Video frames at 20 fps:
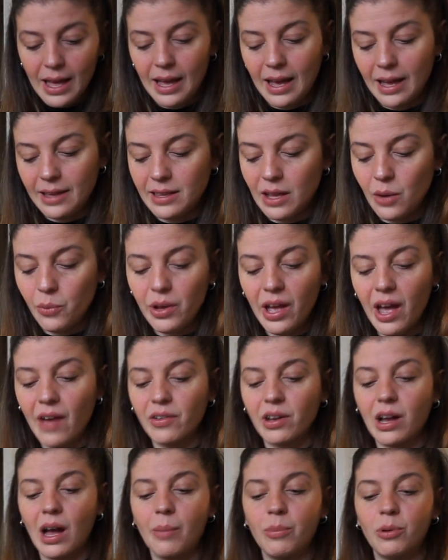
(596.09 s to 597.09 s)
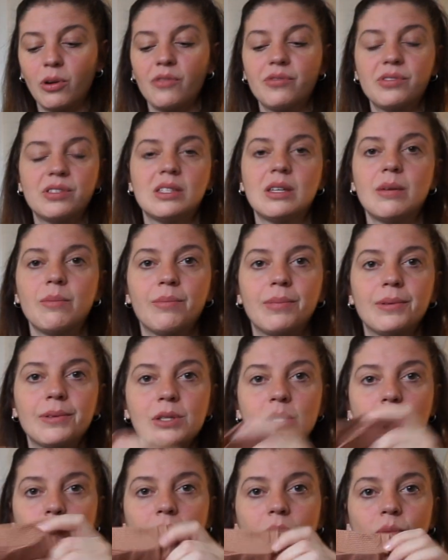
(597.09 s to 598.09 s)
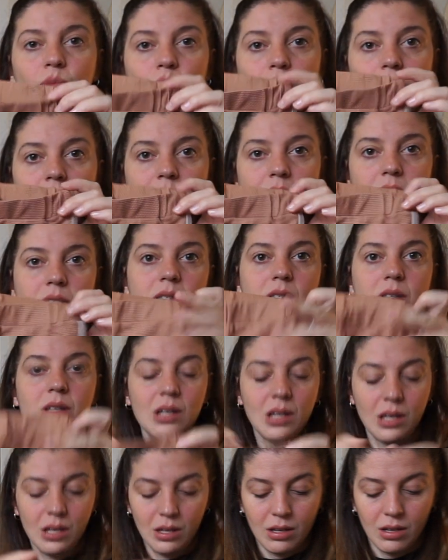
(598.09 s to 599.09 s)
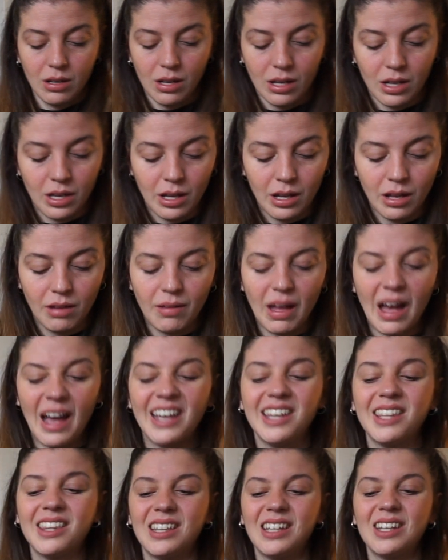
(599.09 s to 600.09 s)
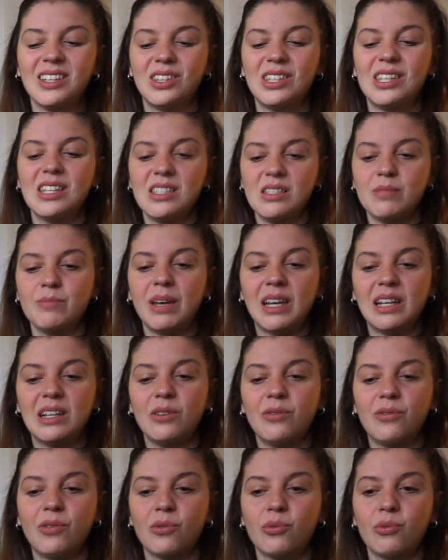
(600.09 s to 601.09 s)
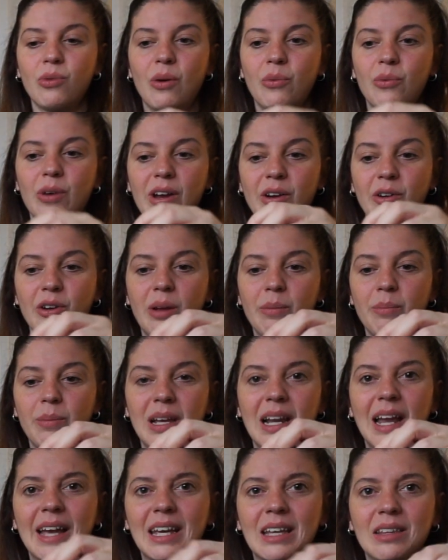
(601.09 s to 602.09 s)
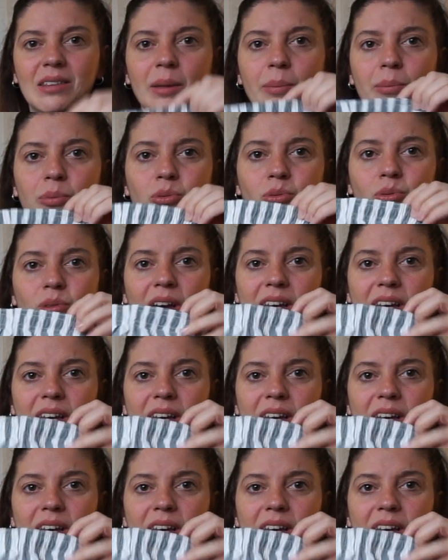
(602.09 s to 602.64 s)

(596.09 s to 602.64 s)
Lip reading: And then we have a couple of simple swimwears I think this mainly for when we are gonna be like in the pool.